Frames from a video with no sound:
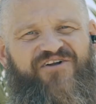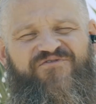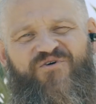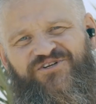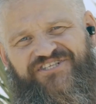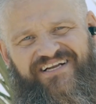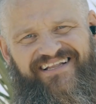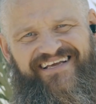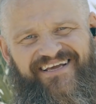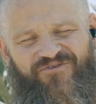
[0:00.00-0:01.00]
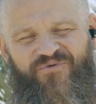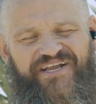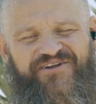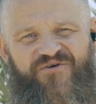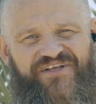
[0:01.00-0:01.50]
Unfortunately, we
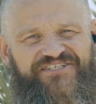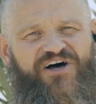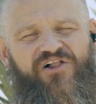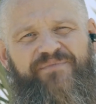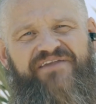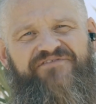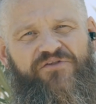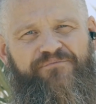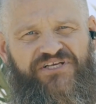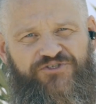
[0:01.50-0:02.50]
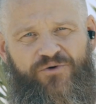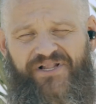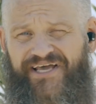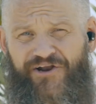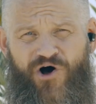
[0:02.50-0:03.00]
know that Solomon failed
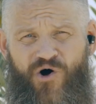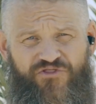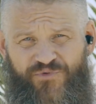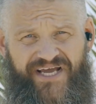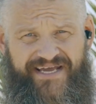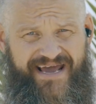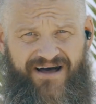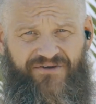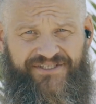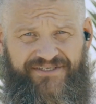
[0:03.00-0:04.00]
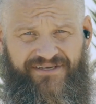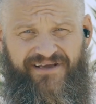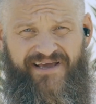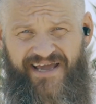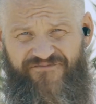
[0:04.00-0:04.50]
miserably on all three accounts.
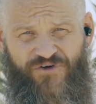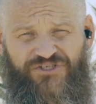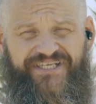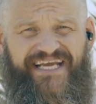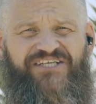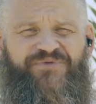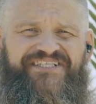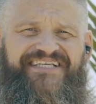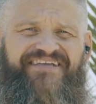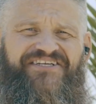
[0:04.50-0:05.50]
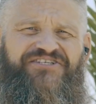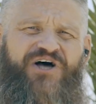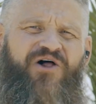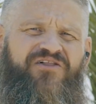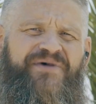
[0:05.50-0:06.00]
In 1 Kings, we see that
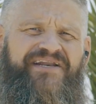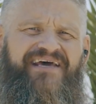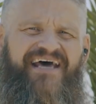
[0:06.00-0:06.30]
Solomon